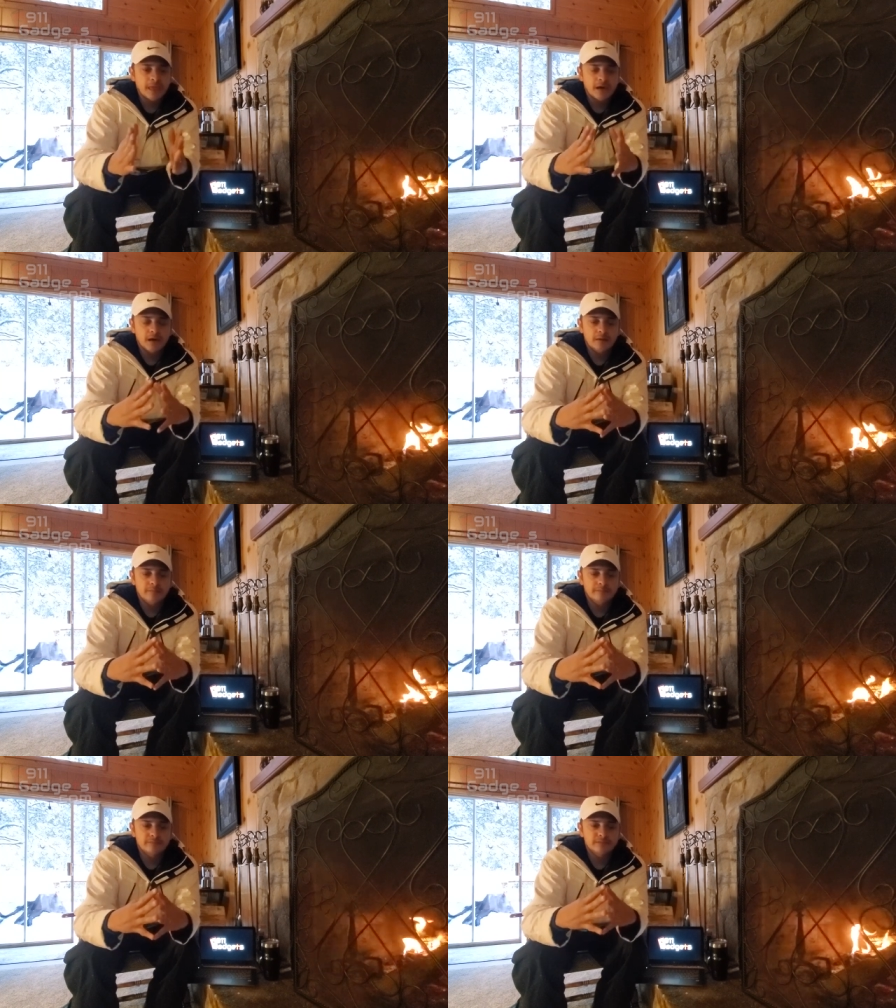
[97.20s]

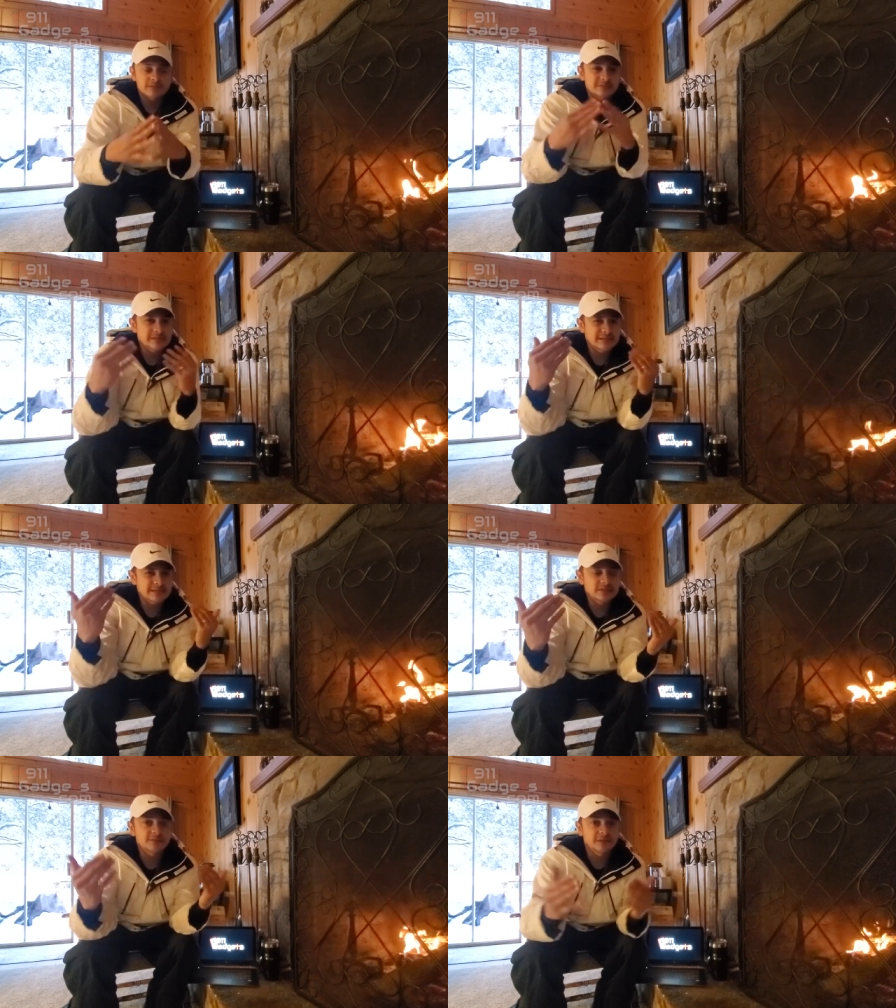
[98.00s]
Um, but sometimes I
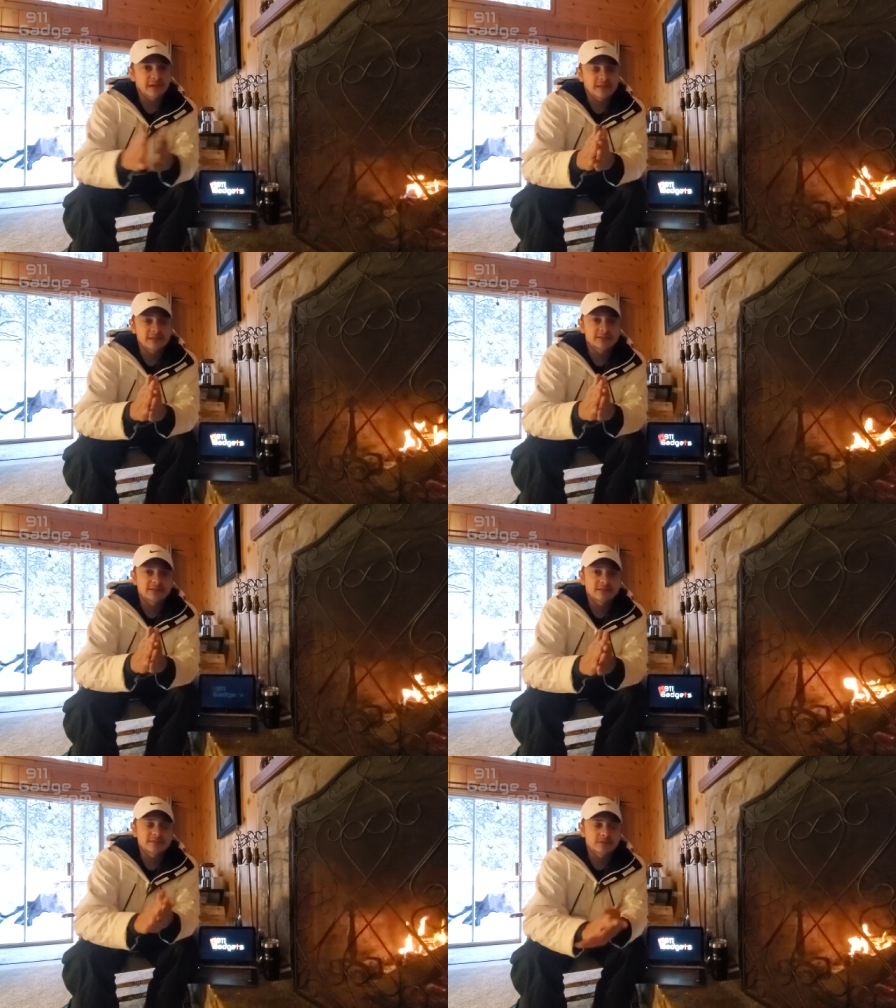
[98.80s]
tend to forget that
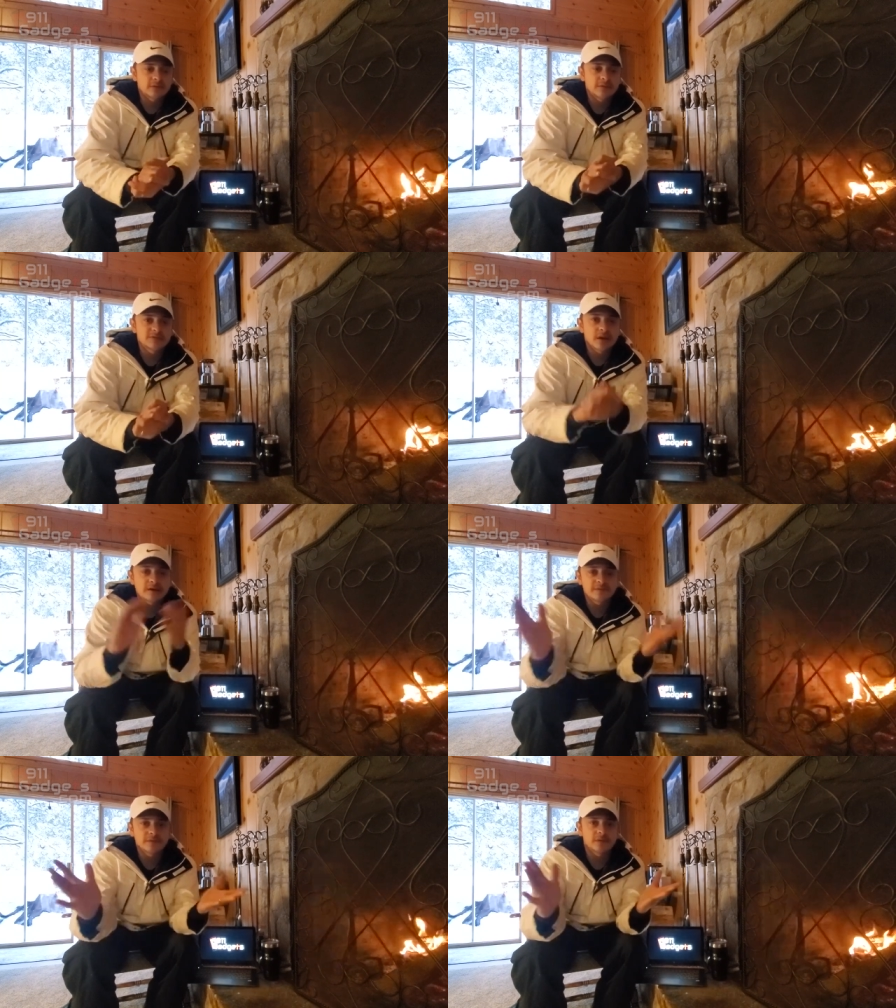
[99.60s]
stuff. So I'm
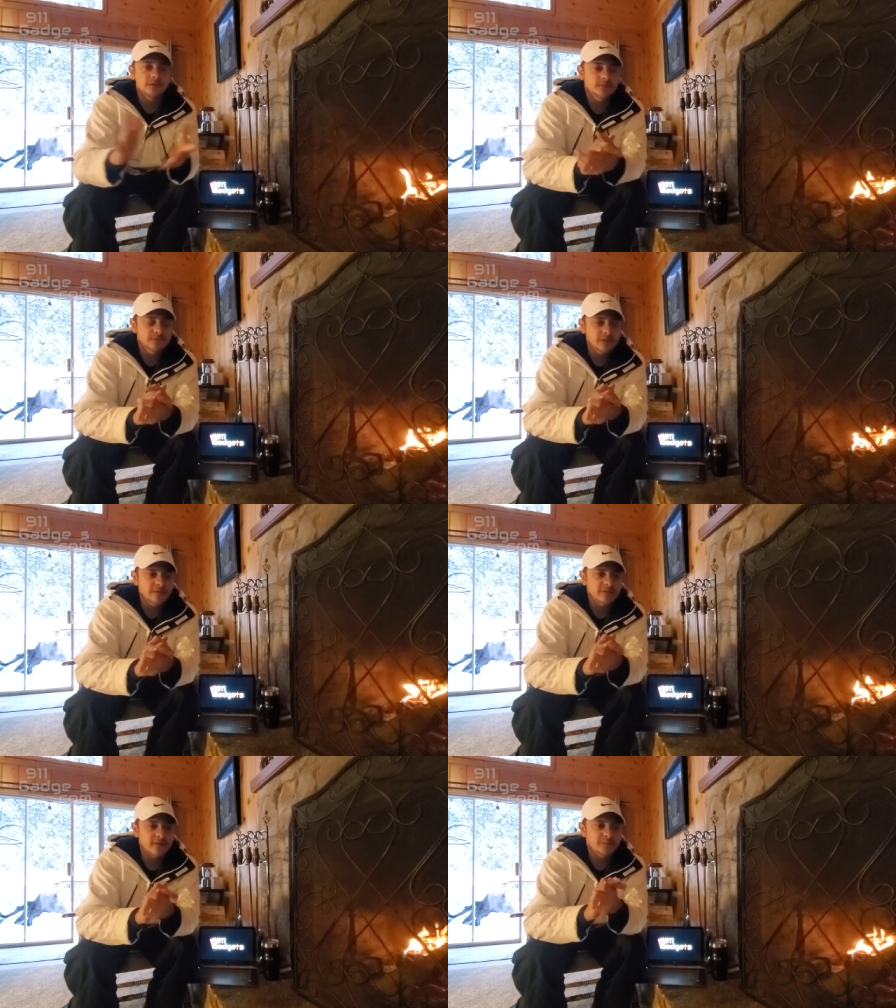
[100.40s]
sorry for
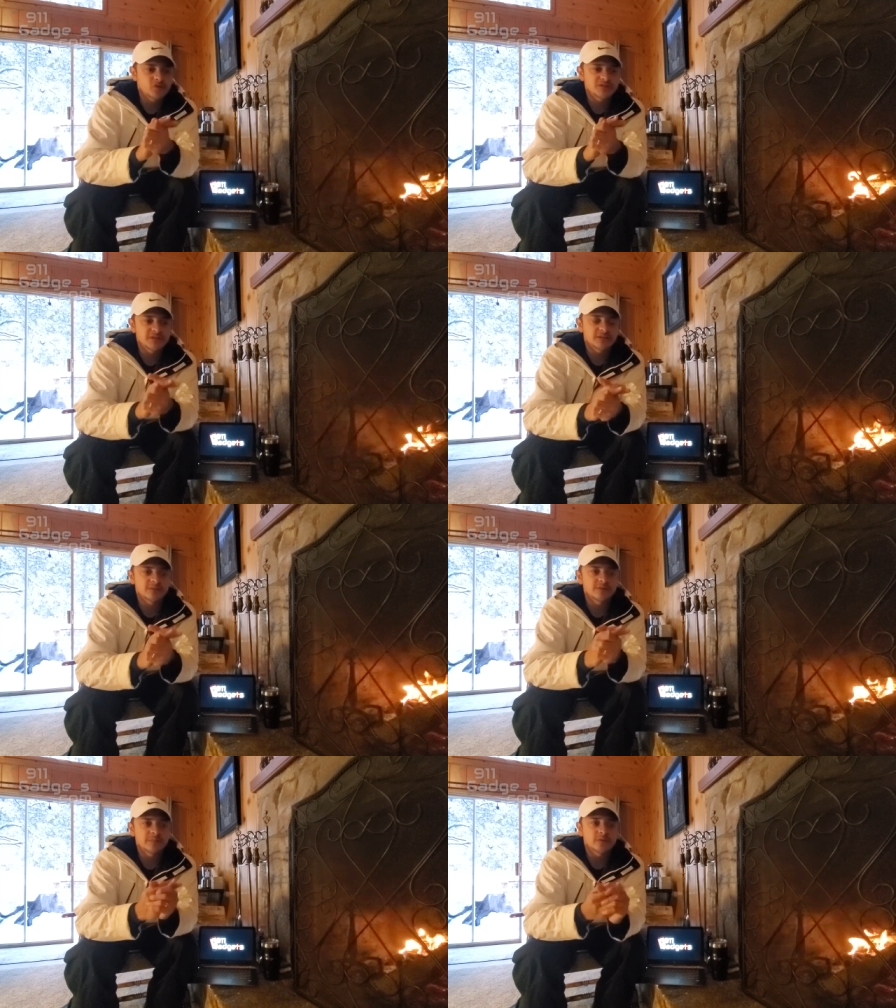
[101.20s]
if I push things
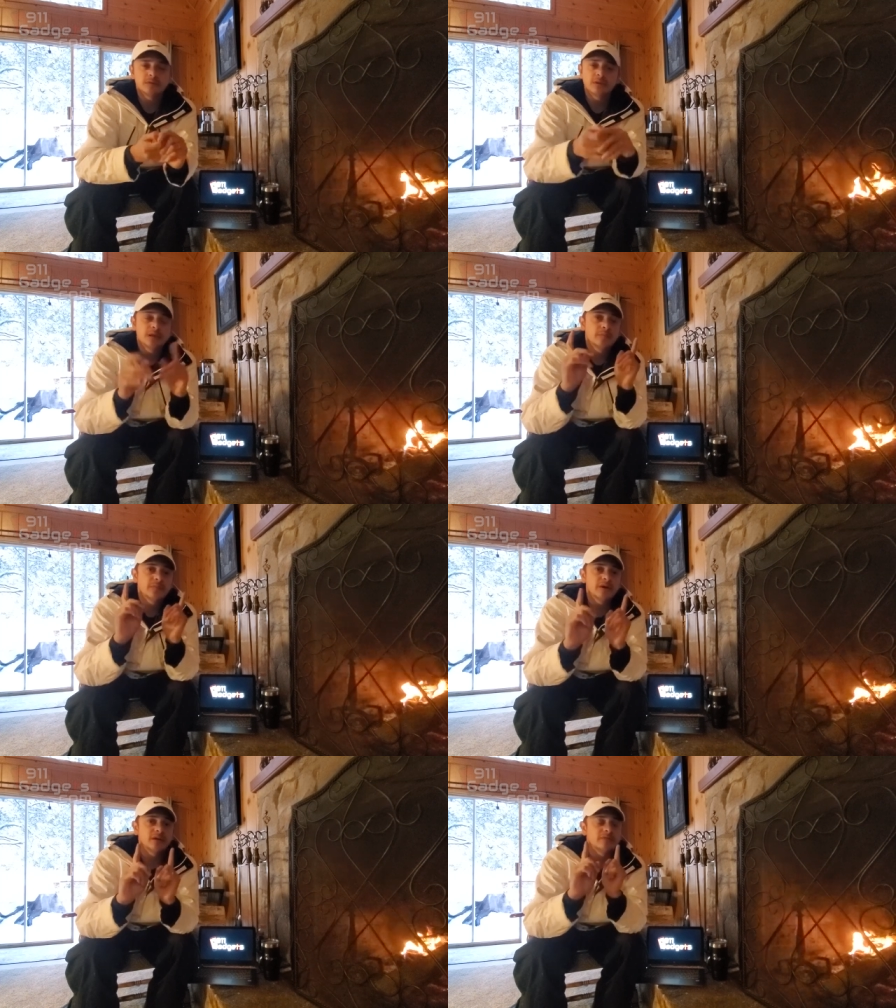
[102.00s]
on people.
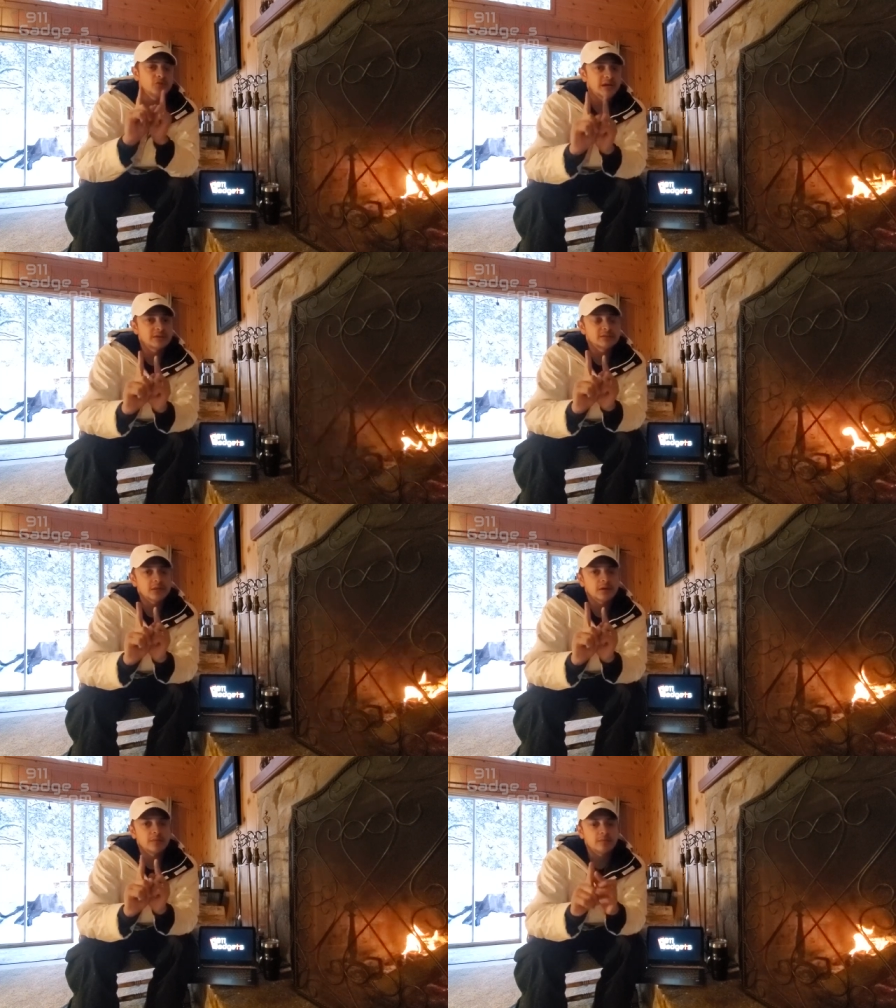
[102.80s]
But if you guys
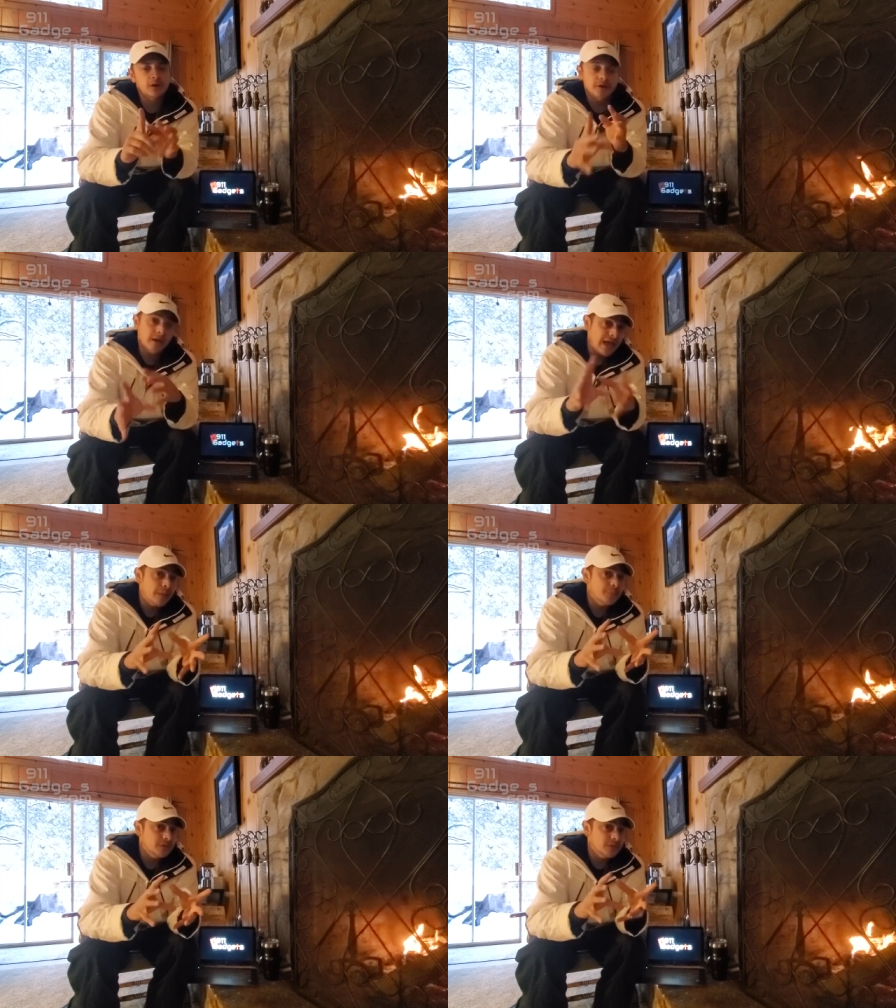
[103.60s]
um, are not
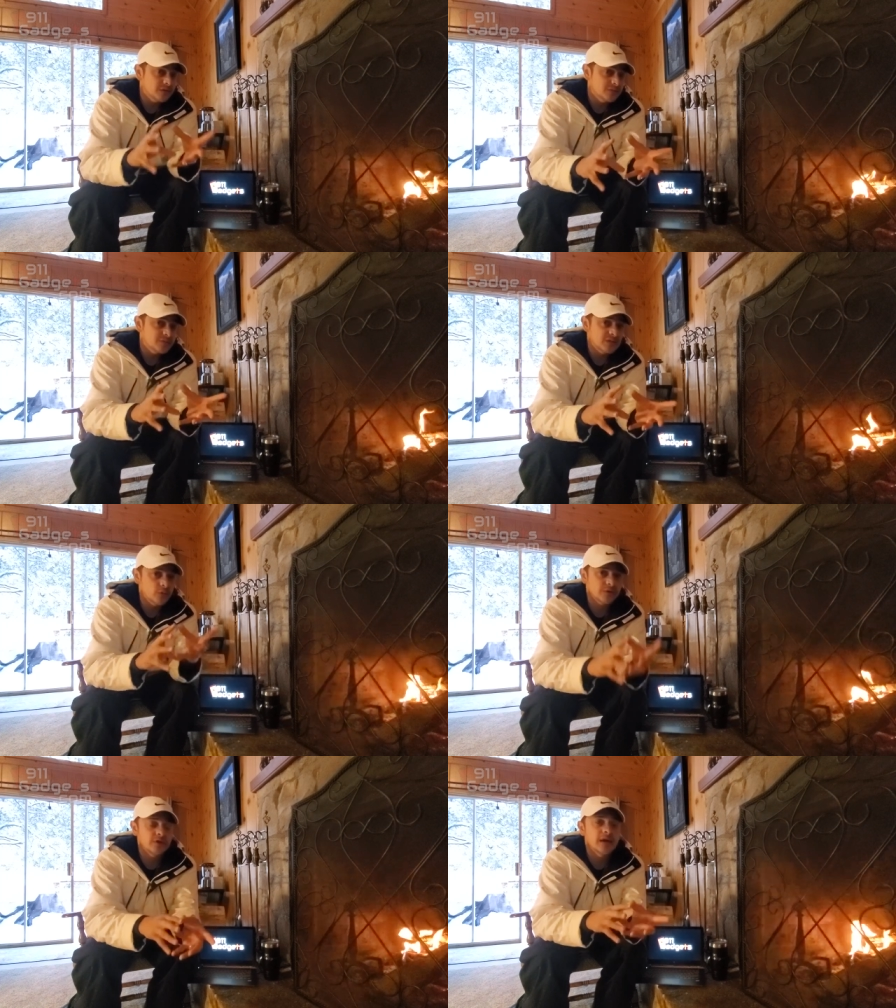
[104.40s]
happy one hundred percent
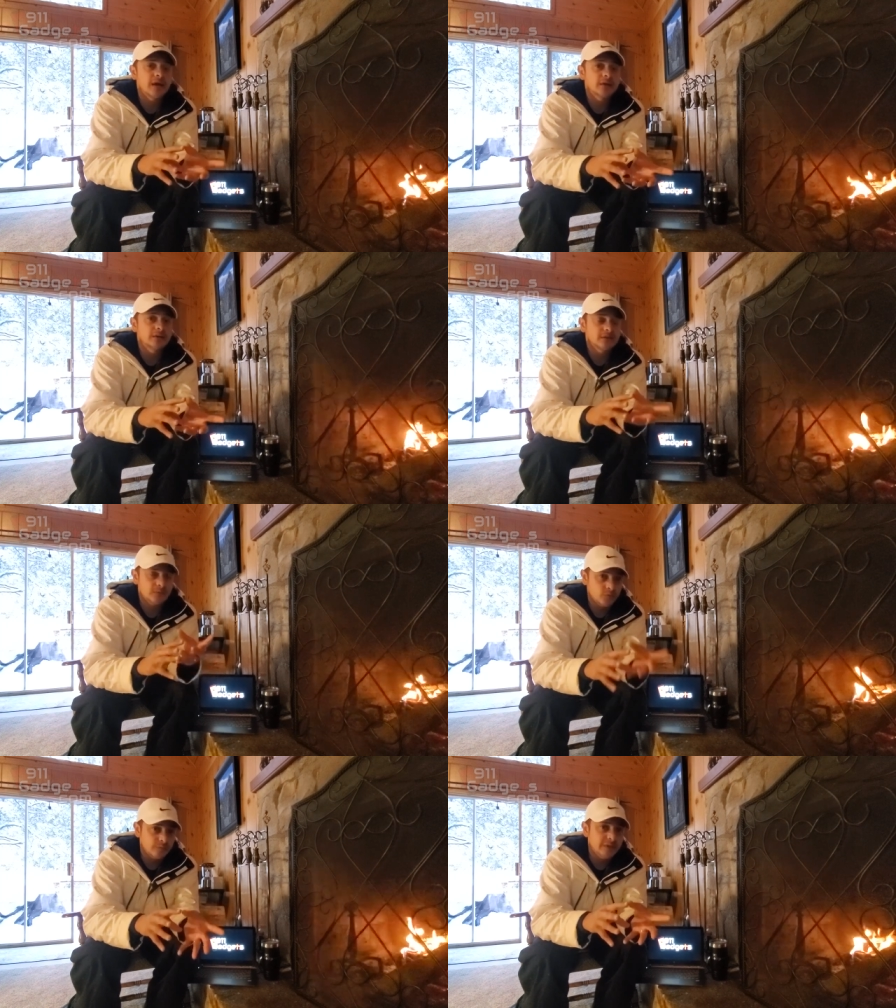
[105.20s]
where you're at at
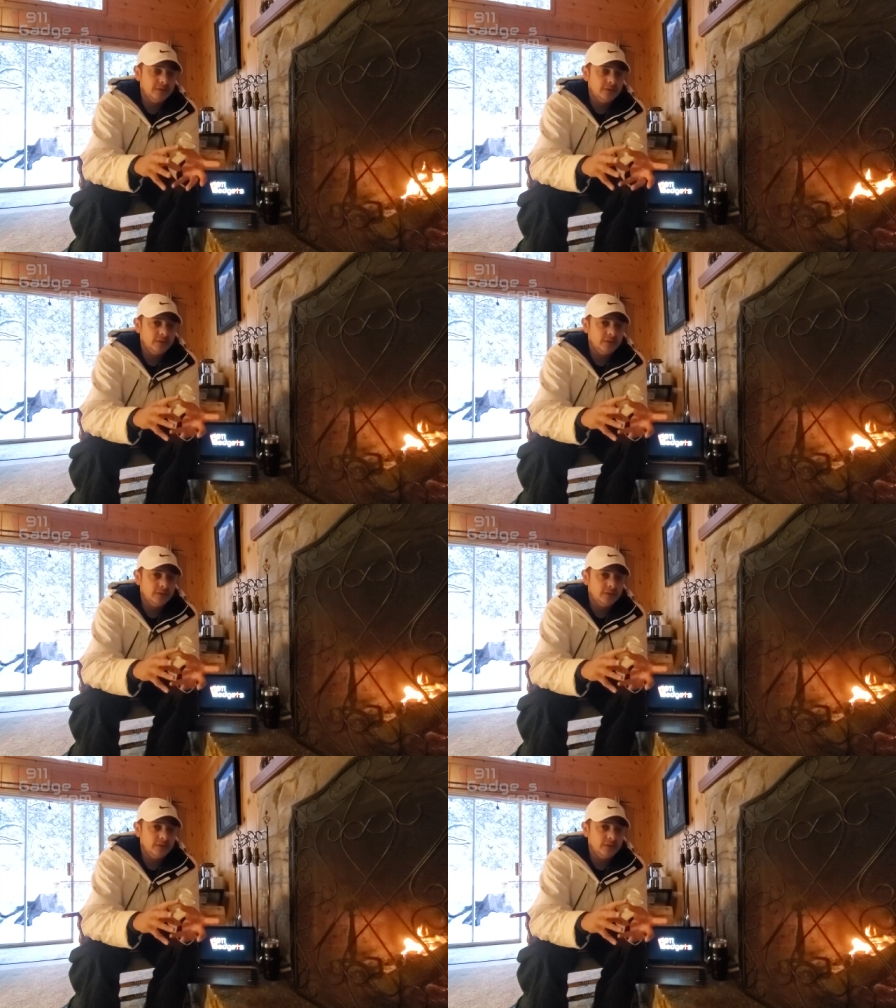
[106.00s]
the moment